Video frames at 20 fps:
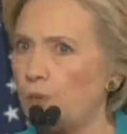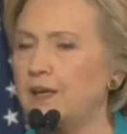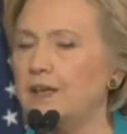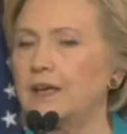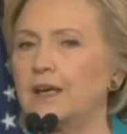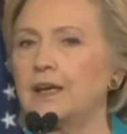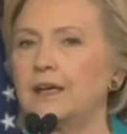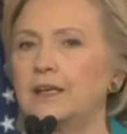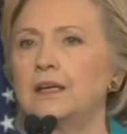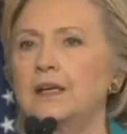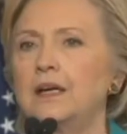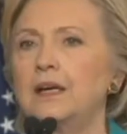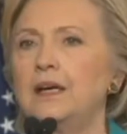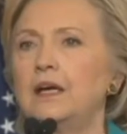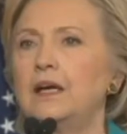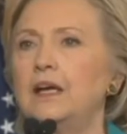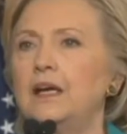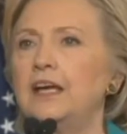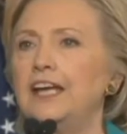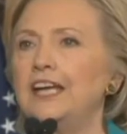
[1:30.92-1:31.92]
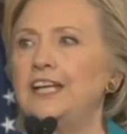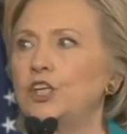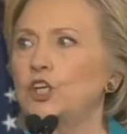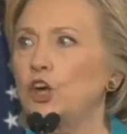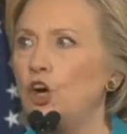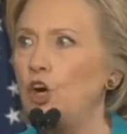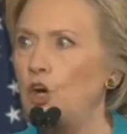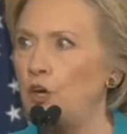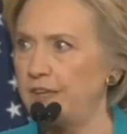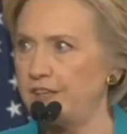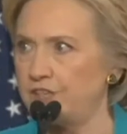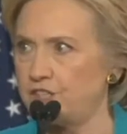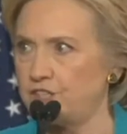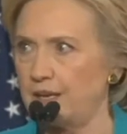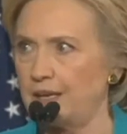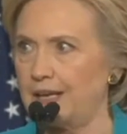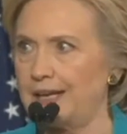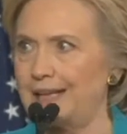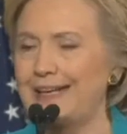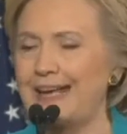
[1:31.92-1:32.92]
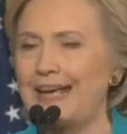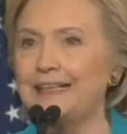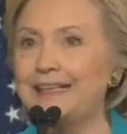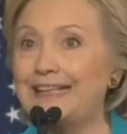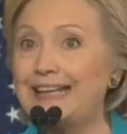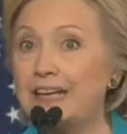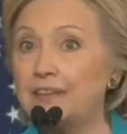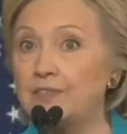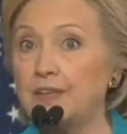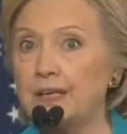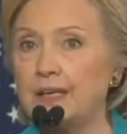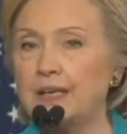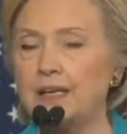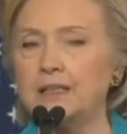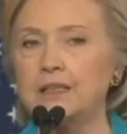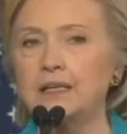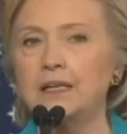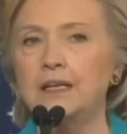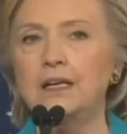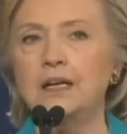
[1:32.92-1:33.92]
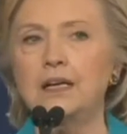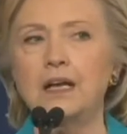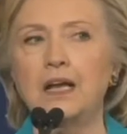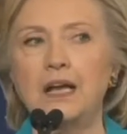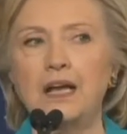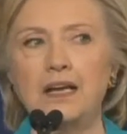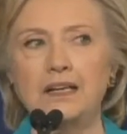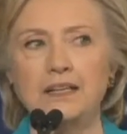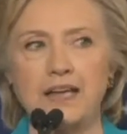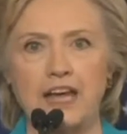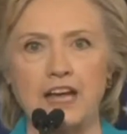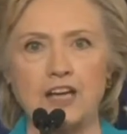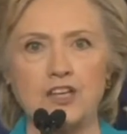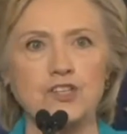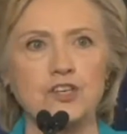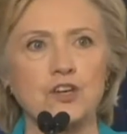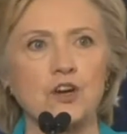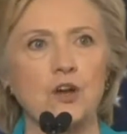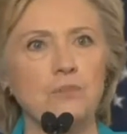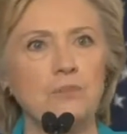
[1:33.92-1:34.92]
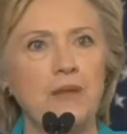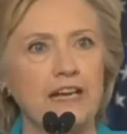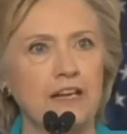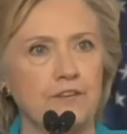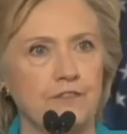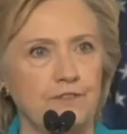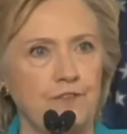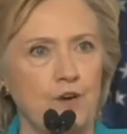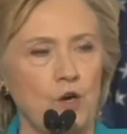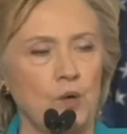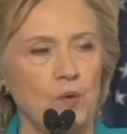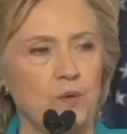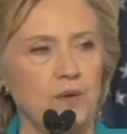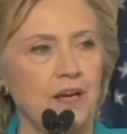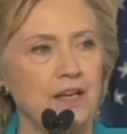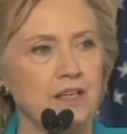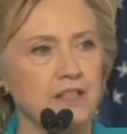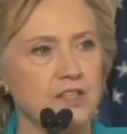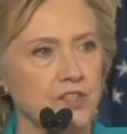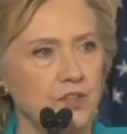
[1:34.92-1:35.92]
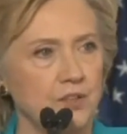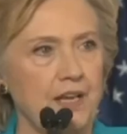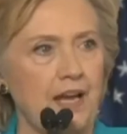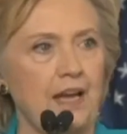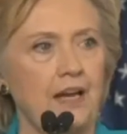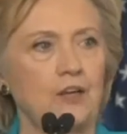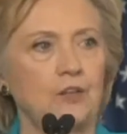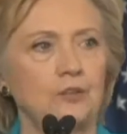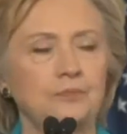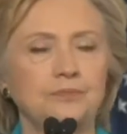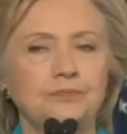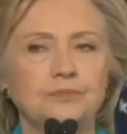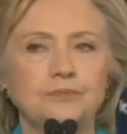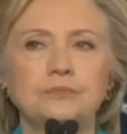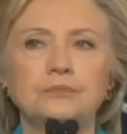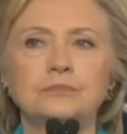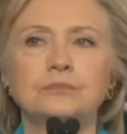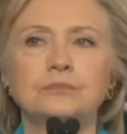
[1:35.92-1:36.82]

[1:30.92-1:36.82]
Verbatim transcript: stoking it, encouraging it, and giving it a national megaphone until now.